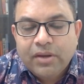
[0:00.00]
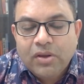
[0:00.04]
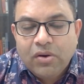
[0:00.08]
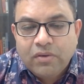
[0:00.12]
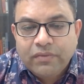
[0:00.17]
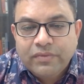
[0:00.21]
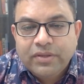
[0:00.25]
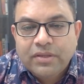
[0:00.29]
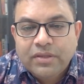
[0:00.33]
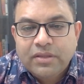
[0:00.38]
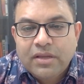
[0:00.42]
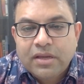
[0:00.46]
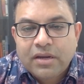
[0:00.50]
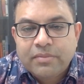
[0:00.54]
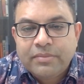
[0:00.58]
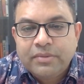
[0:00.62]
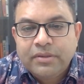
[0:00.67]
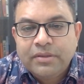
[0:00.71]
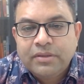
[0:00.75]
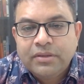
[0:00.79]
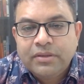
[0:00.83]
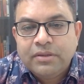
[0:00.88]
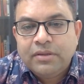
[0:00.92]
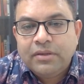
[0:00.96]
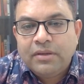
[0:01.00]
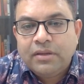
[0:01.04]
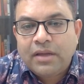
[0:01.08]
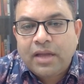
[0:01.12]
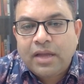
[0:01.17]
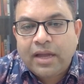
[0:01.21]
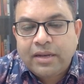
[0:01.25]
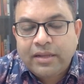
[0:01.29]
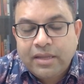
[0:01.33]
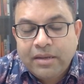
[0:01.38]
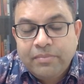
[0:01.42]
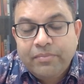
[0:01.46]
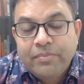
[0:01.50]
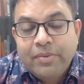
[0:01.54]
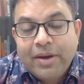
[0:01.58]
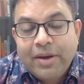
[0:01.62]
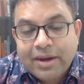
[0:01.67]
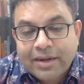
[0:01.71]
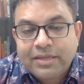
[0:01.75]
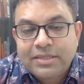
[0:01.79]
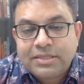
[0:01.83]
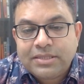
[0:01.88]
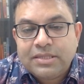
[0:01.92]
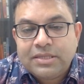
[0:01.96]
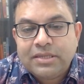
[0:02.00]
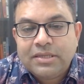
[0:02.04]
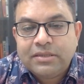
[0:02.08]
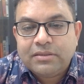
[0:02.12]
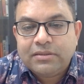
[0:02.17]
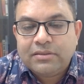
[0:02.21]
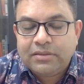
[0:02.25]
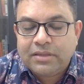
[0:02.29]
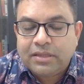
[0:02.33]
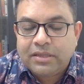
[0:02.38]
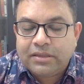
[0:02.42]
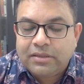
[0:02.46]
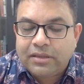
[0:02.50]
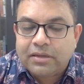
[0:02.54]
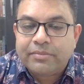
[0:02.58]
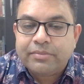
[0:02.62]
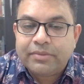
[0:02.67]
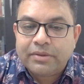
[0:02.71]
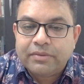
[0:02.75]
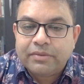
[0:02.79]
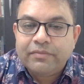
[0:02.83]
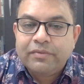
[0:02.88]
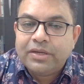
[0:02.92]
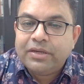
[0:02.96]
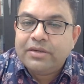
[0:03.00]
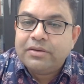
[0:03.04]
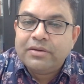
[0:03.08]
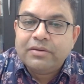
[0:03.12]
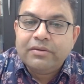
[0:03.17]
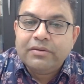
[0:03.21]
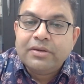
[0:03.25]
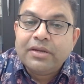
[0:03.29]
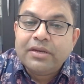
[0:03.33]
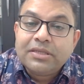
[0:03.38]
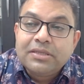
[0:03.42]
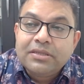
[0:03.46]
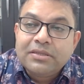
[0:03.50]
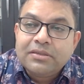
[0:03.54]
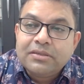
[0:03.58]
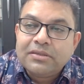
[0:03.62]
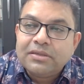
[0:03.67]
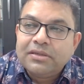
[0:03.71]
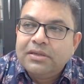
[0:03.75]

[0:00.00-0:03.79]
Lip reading: of the dharma and then practicing the dharma. There's